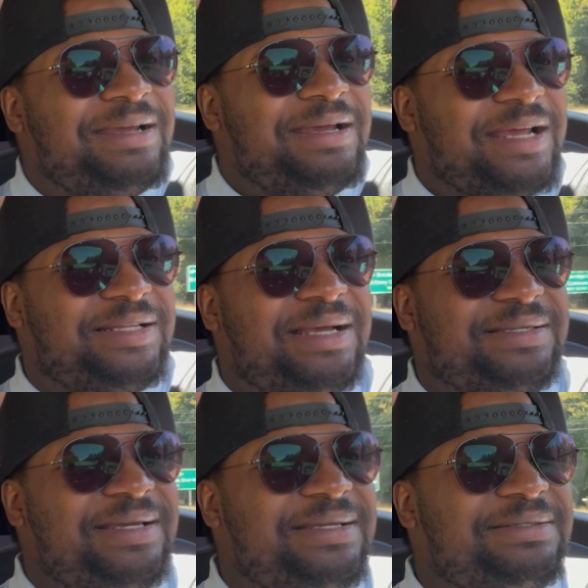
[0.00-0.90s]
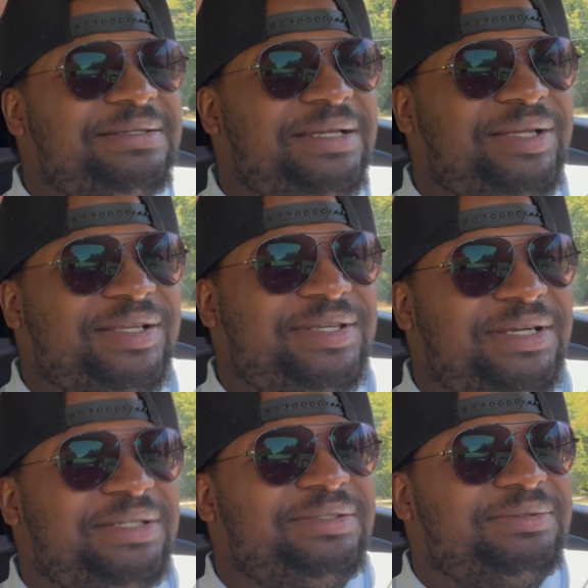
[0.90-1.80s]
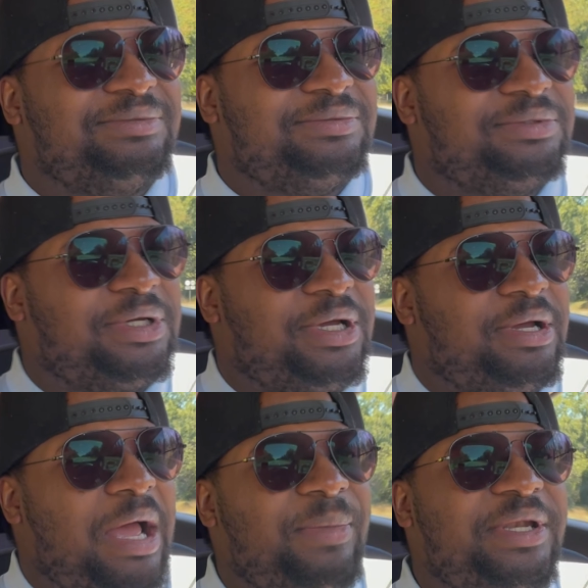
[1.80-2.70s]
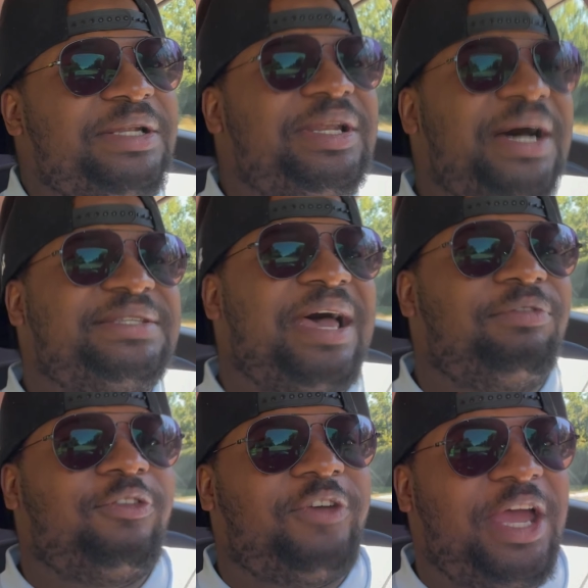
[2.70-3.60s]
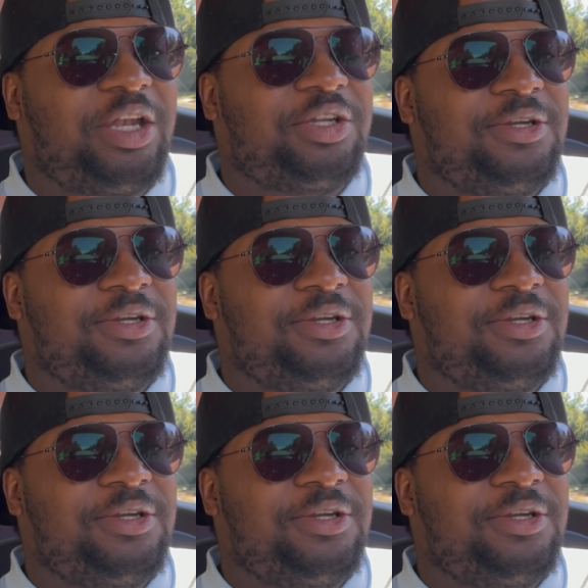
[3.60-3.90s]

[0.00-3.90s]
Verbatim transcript: It doesn't. It doesn't. I mean, it does have an effect,